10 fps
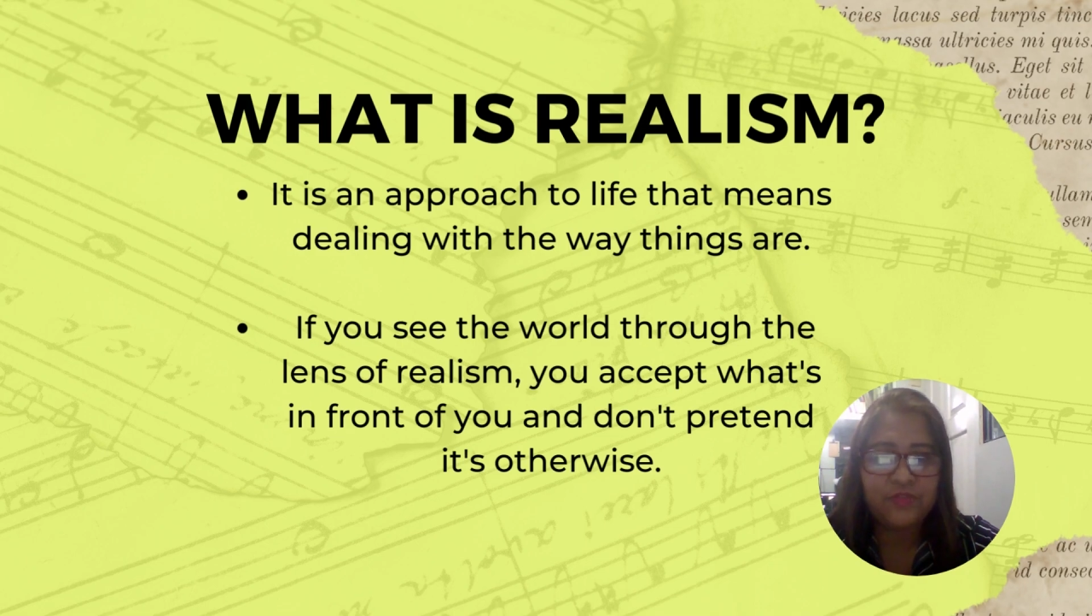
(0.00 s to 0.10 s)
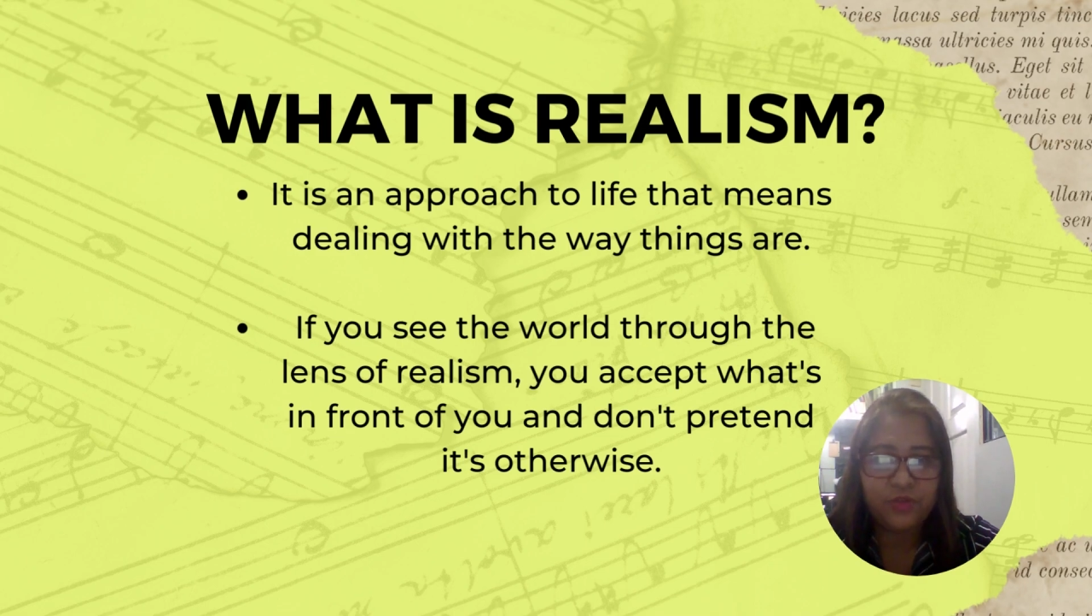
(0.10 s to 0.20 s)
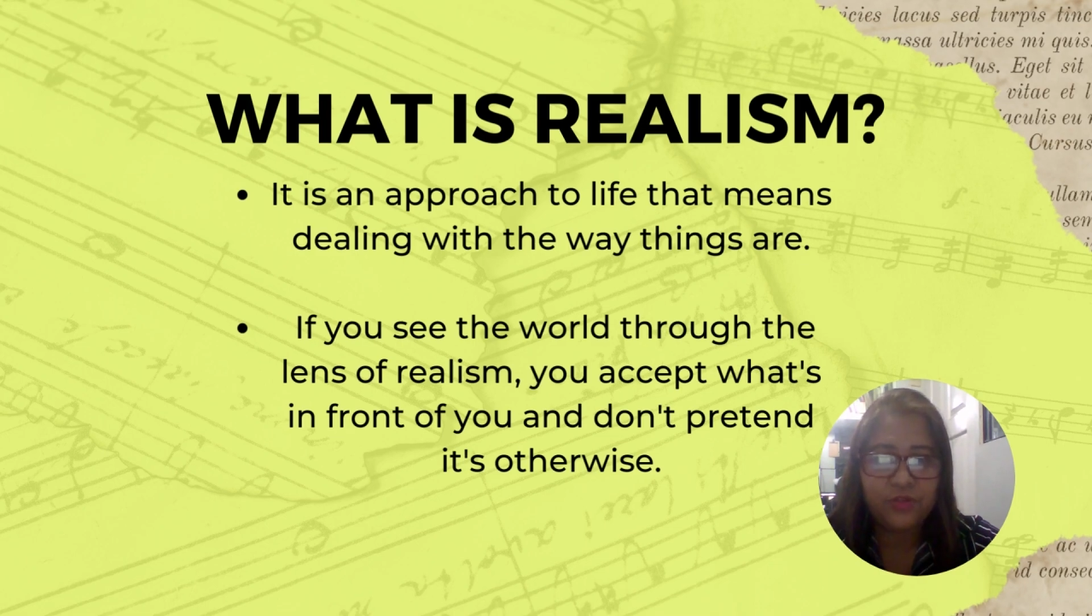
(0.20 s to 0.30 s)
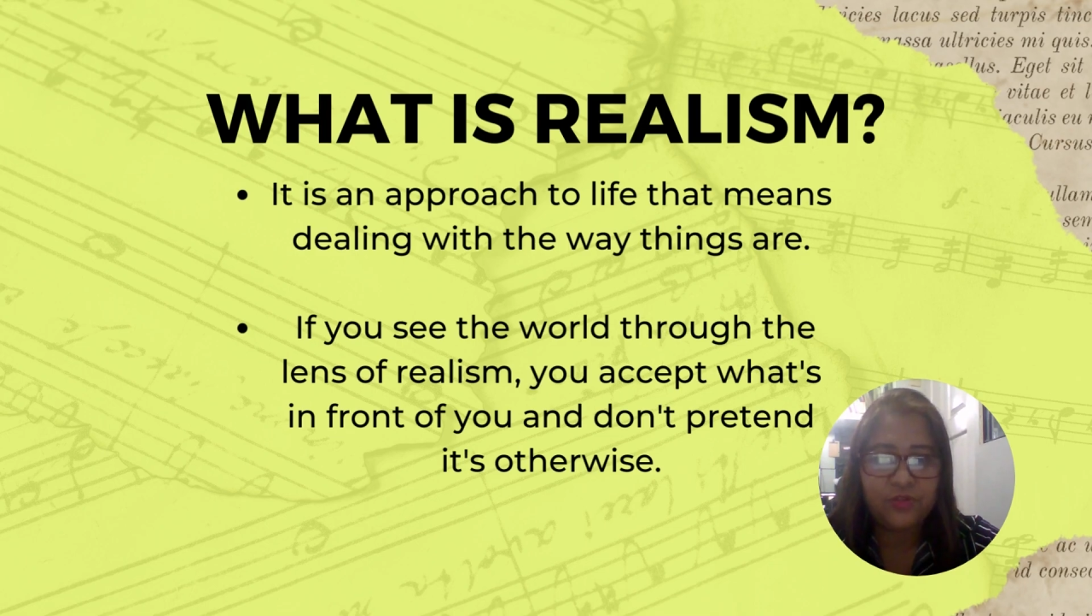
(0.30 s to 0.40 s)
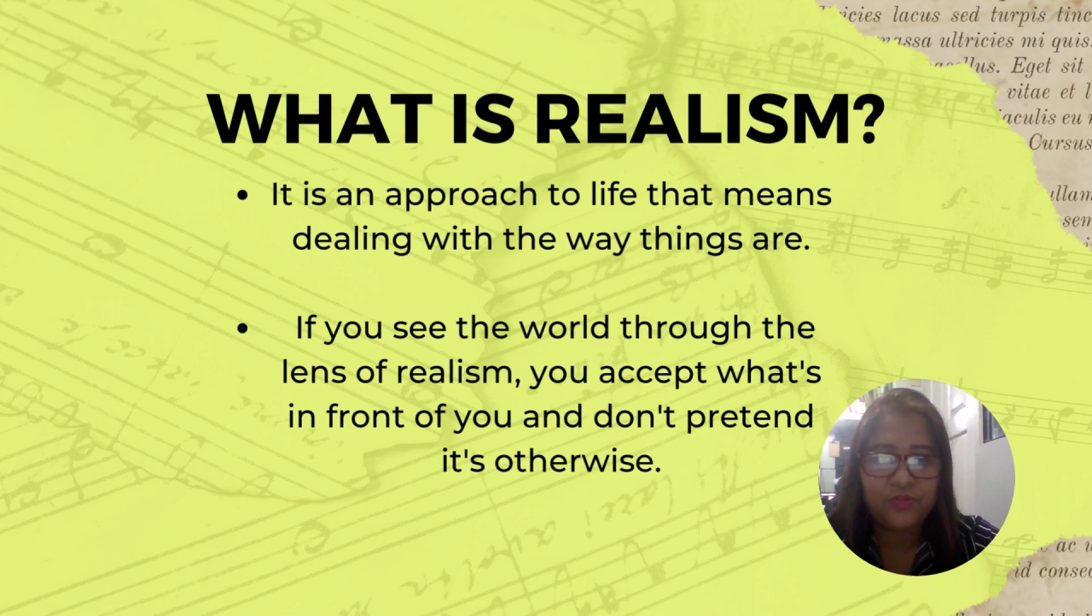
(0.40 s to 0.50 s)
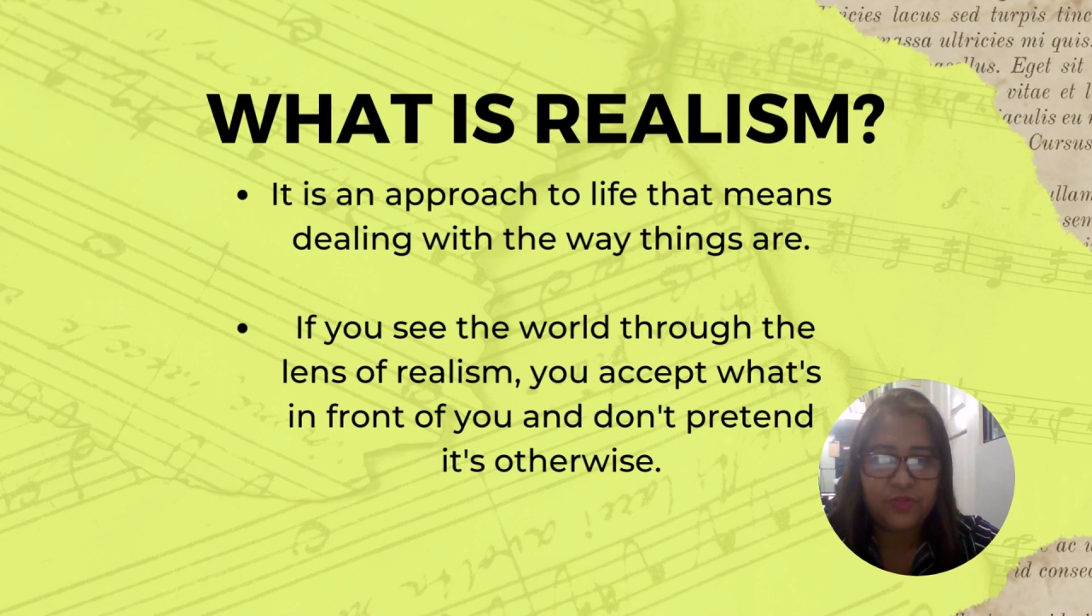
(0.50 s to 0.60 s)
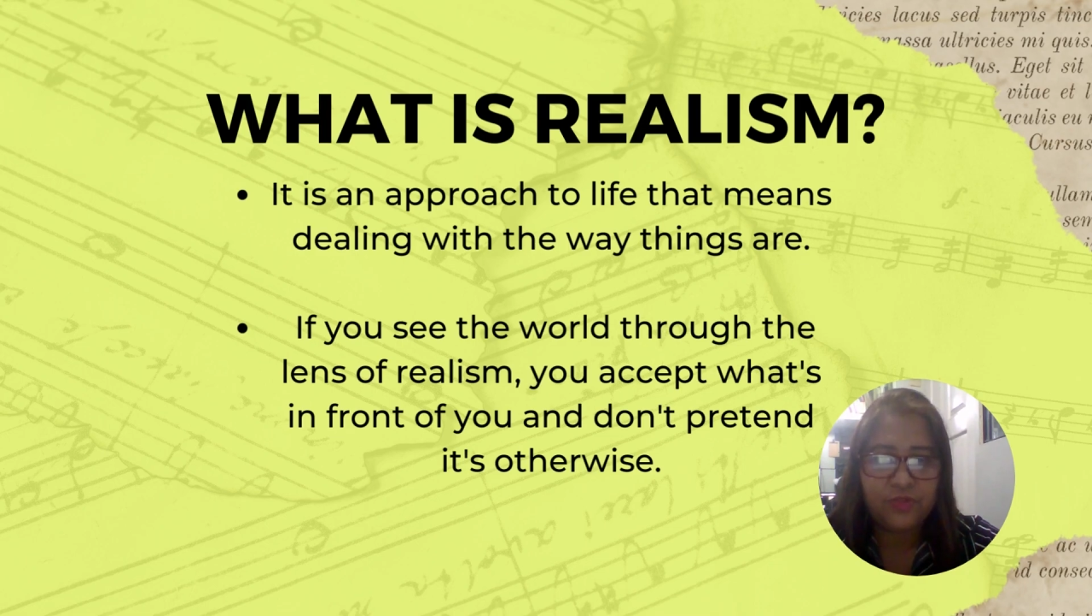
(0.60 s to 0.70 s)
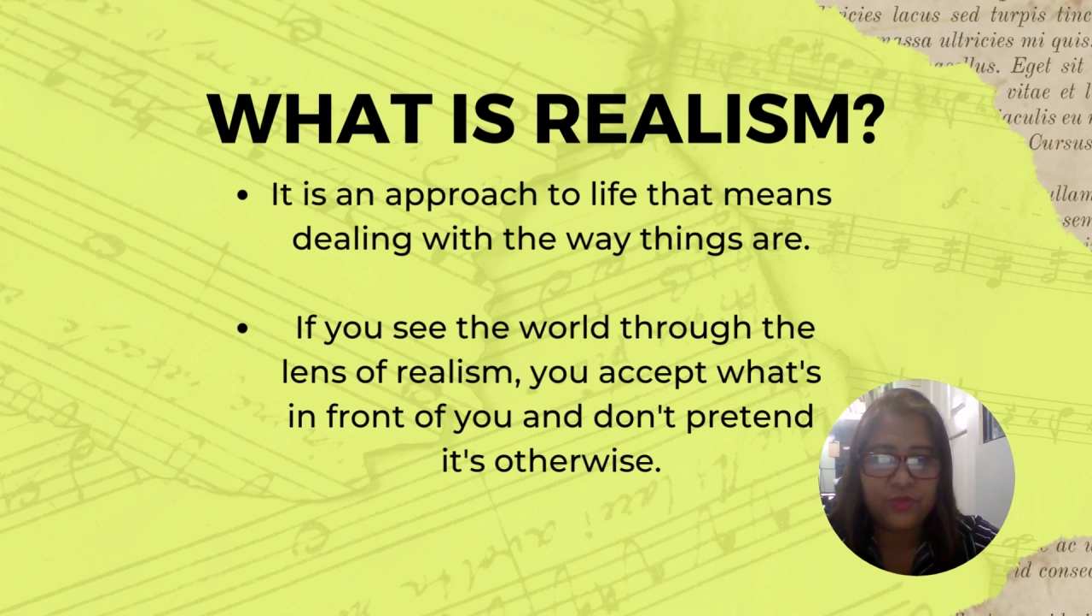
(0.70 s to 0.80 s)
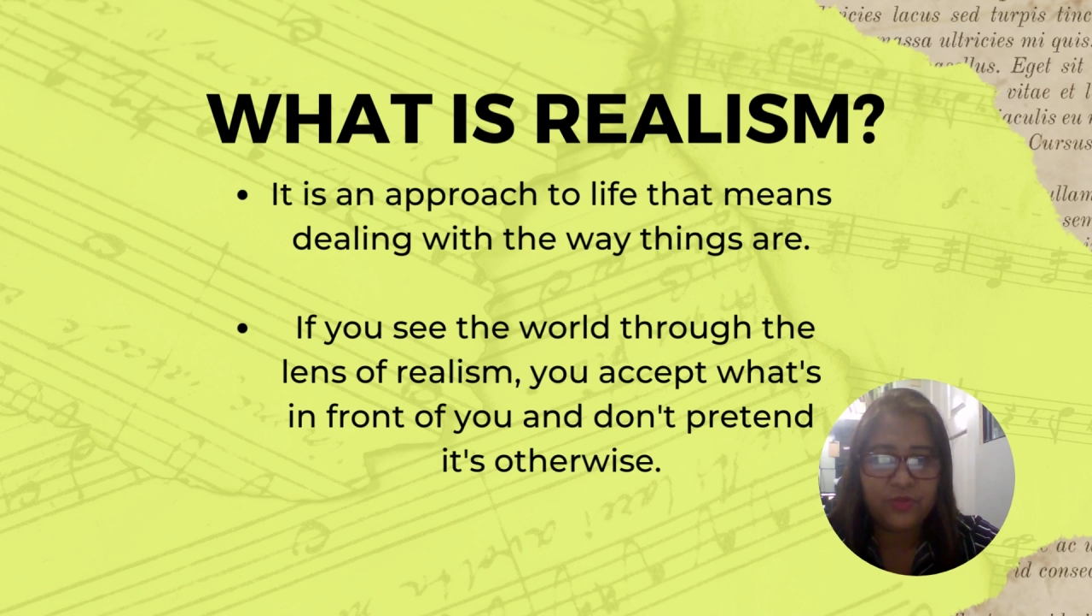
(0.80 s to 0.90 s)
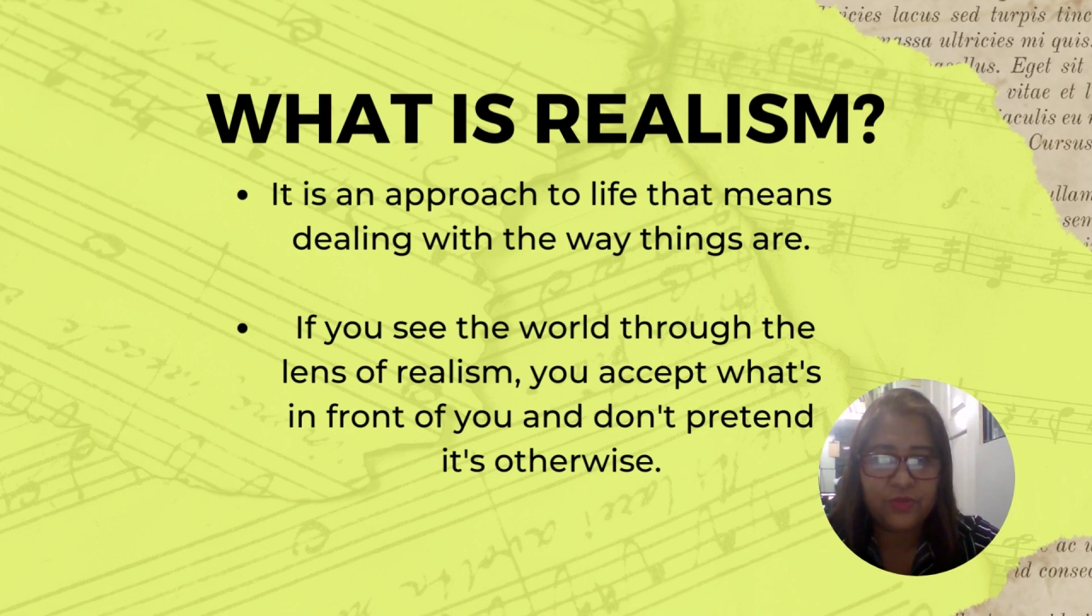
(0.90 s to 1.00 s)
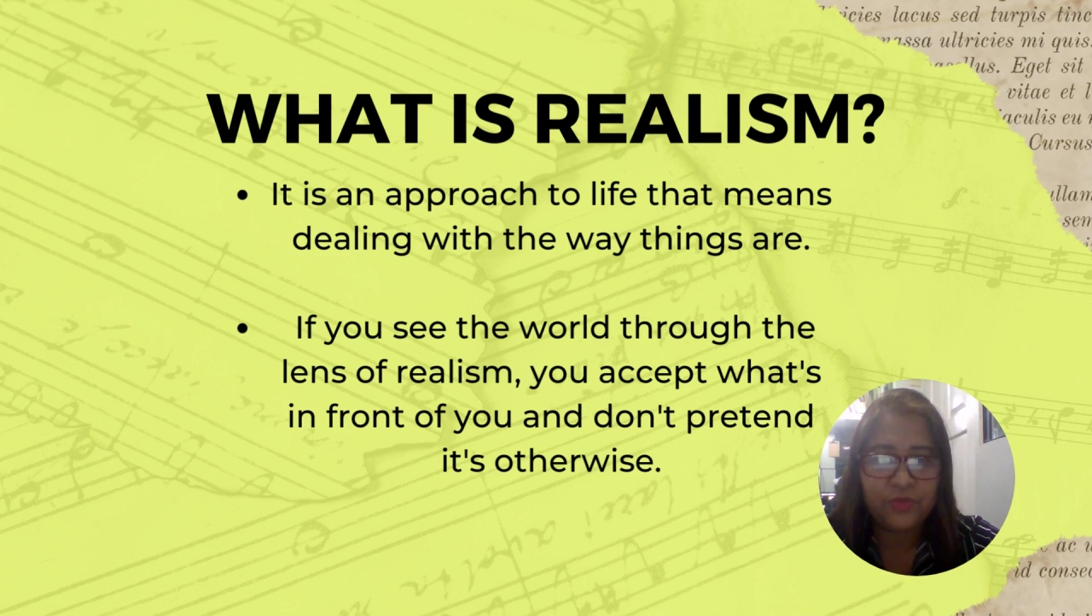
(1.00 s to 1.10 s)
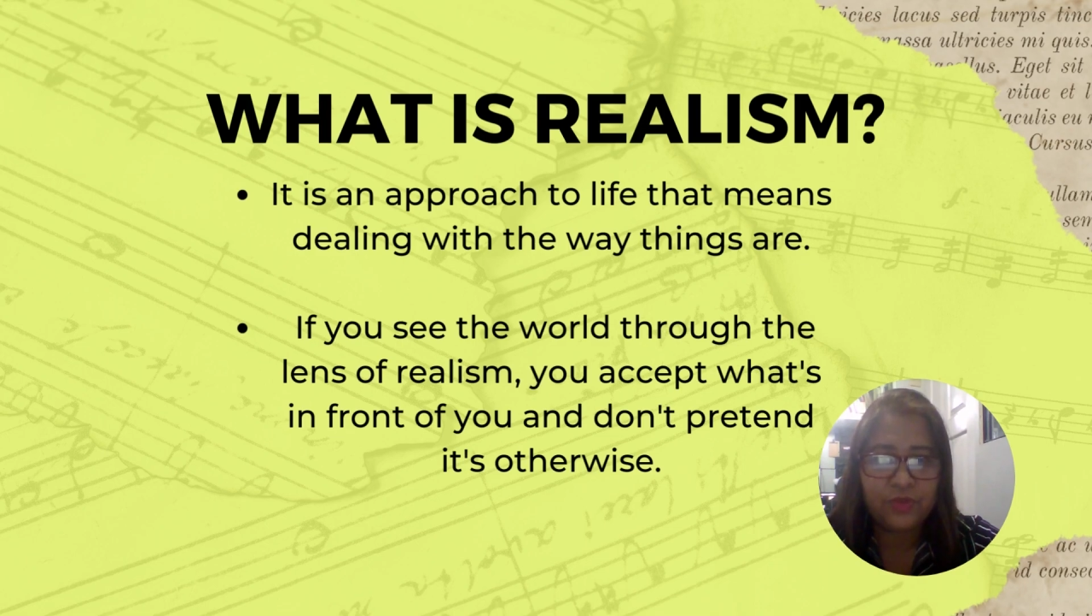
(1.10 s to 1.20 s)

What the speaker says: front of you